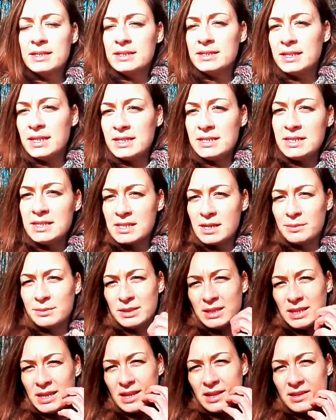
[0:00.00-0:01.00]
They need
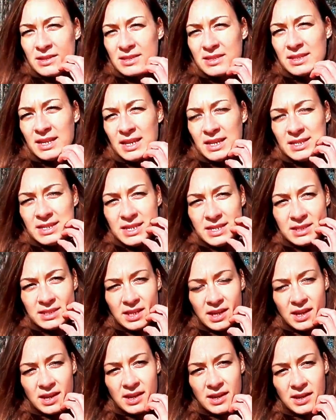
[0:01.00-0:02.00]
something else.
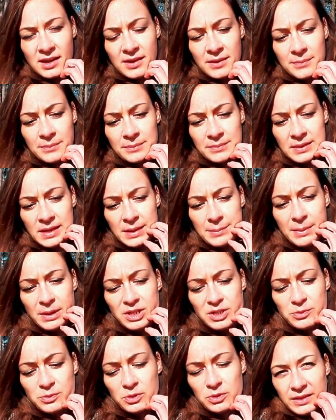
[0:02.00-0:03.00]
They
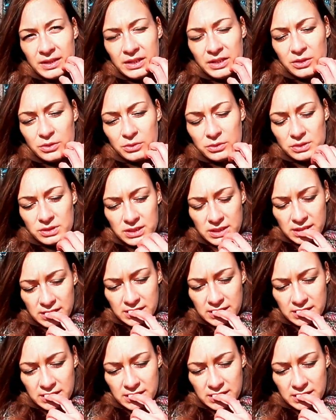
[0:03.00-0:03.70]
much more valued,